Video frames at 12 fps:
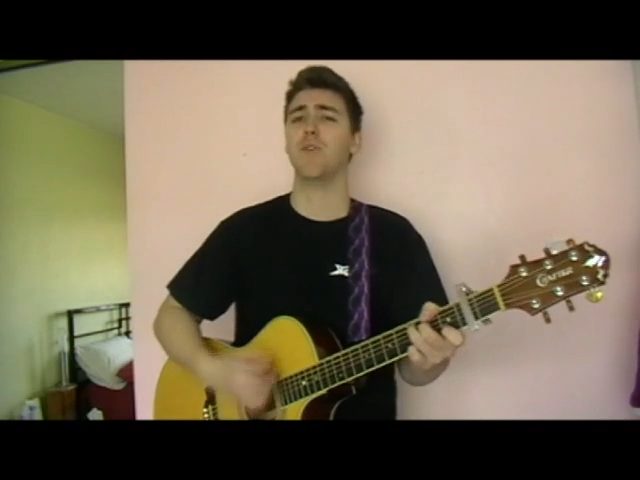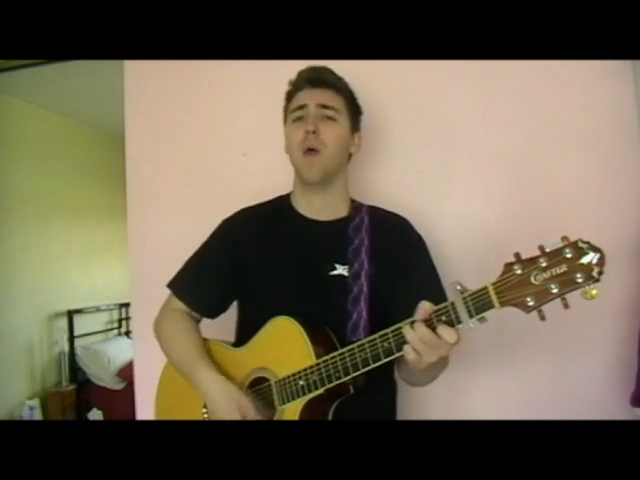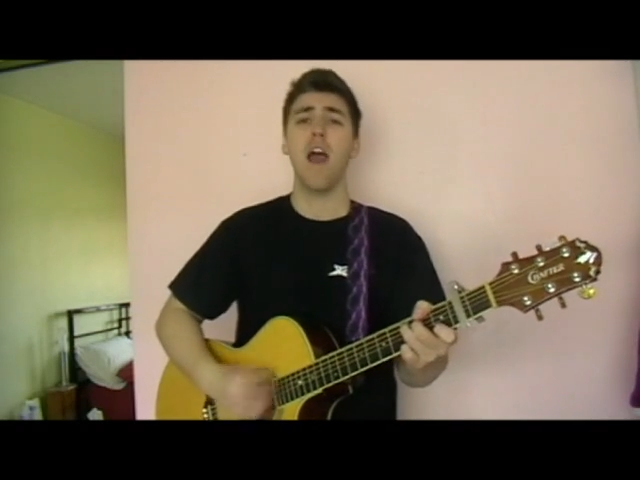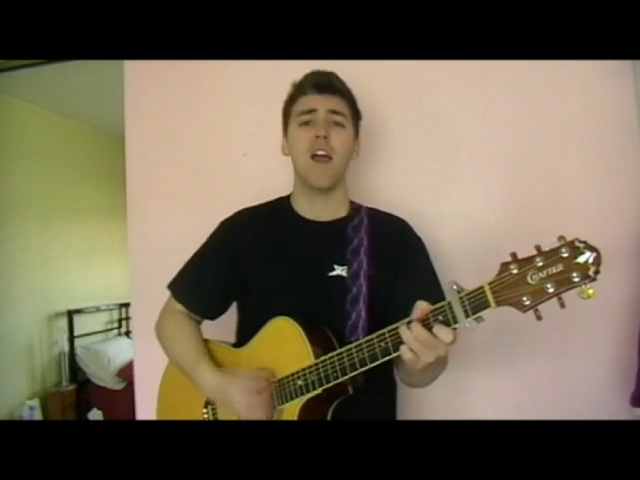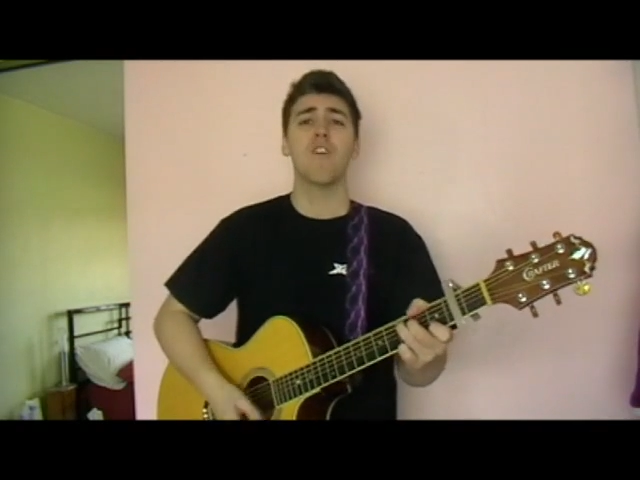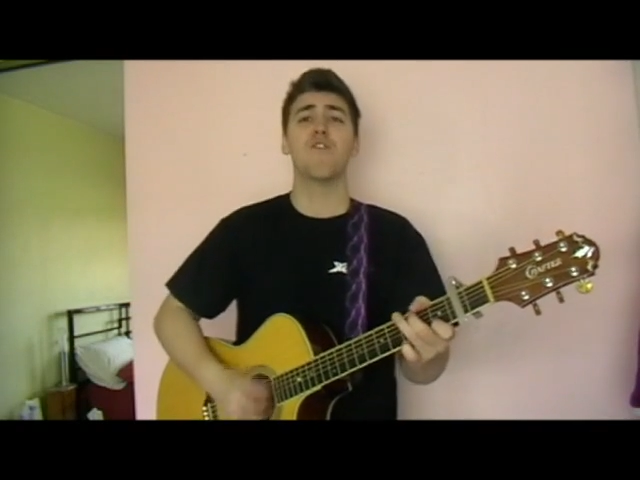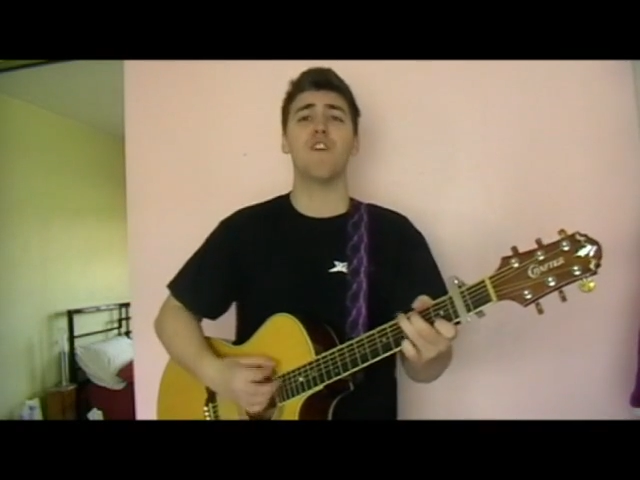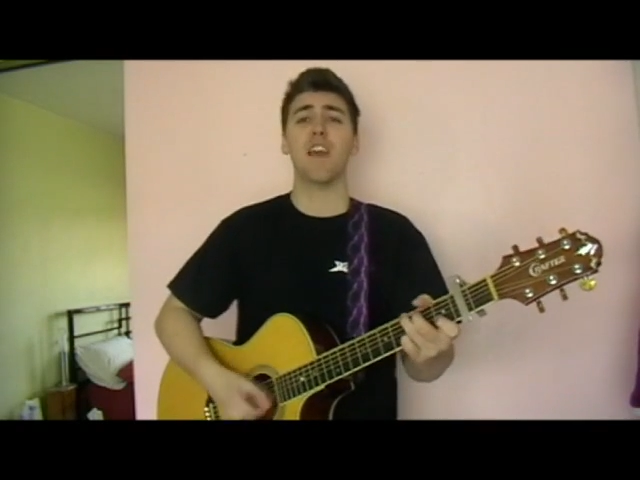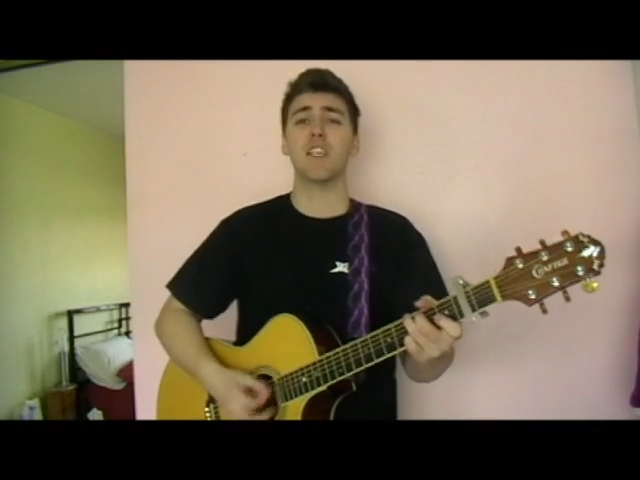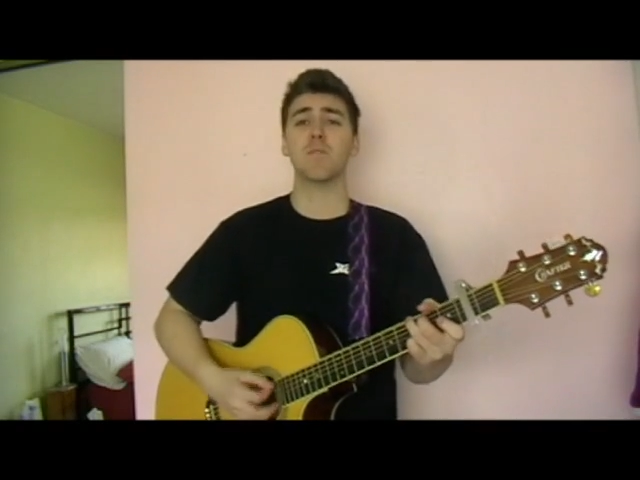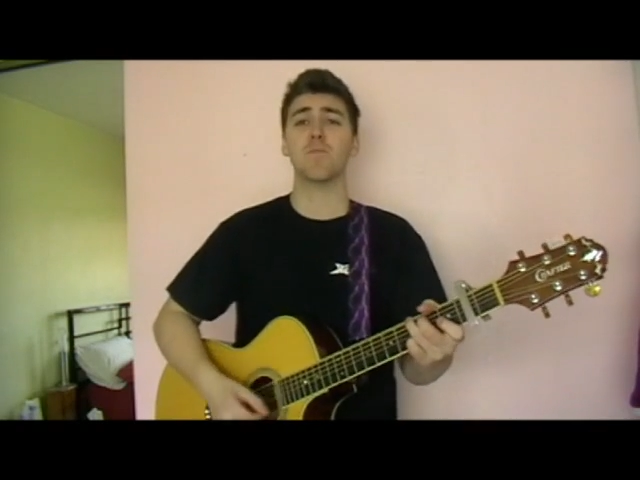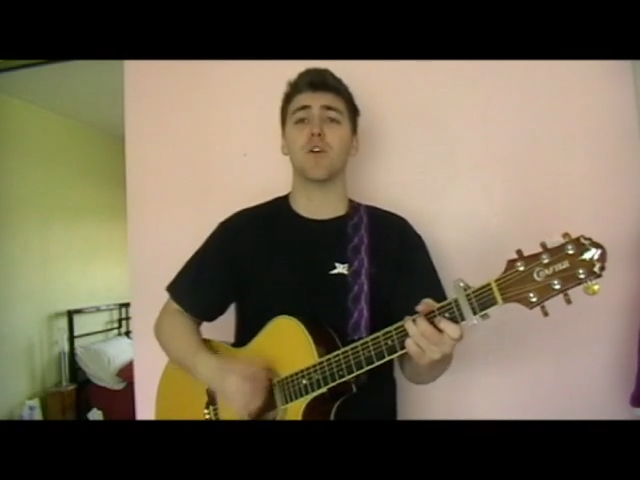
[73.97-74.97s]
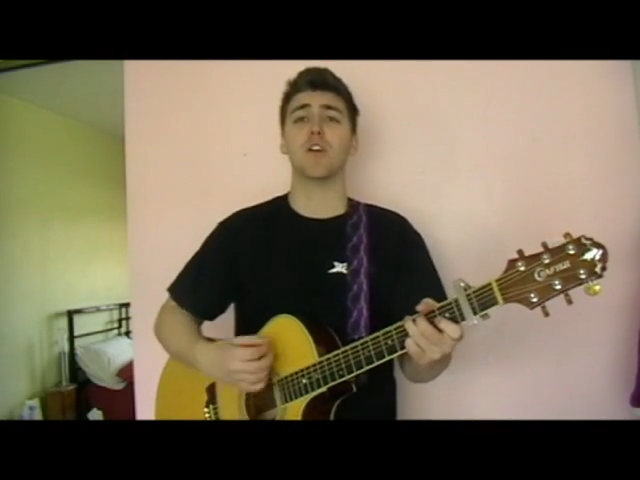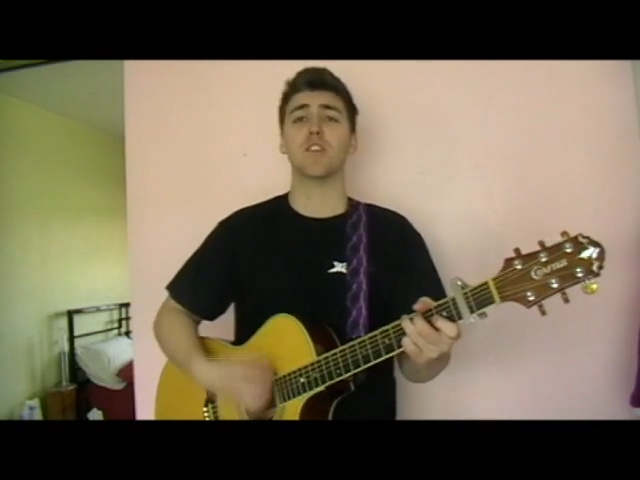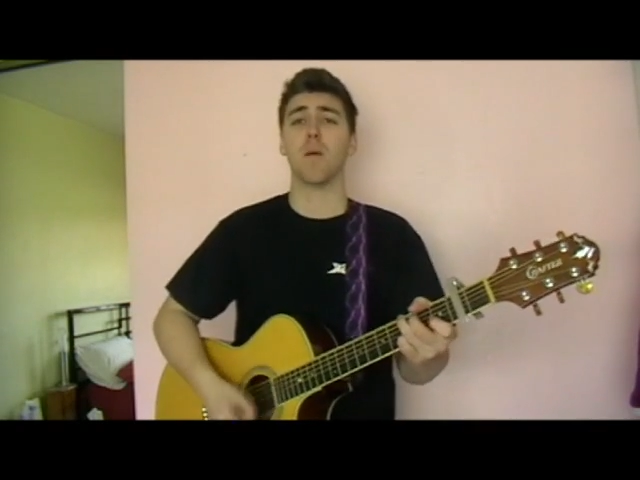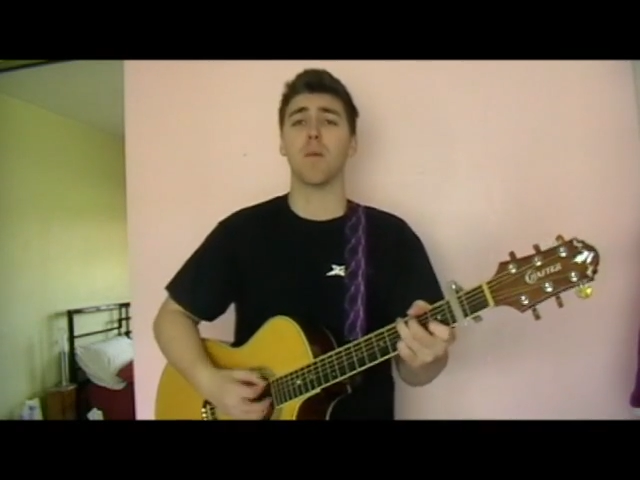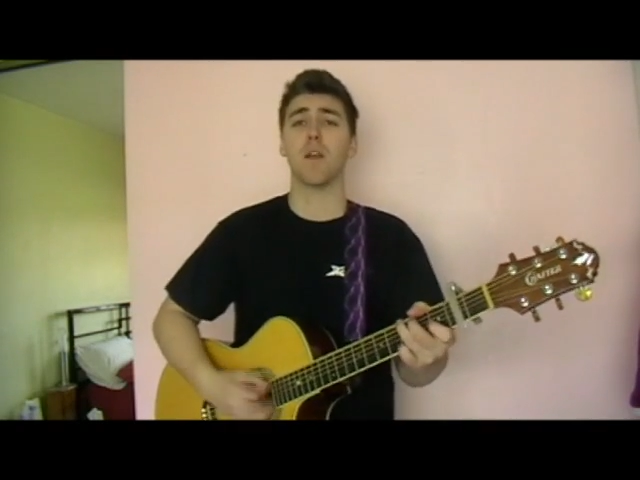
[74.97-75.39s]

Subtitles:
do, Facebook and